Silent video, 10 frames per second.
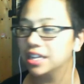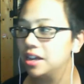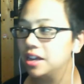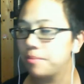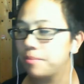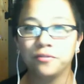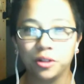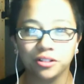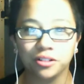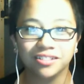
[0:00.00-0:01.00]

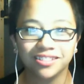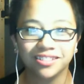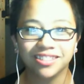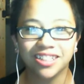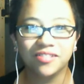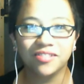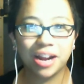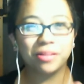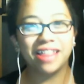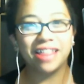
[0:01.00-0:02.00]
painful when I play
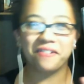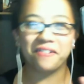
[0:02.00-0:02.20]
that way.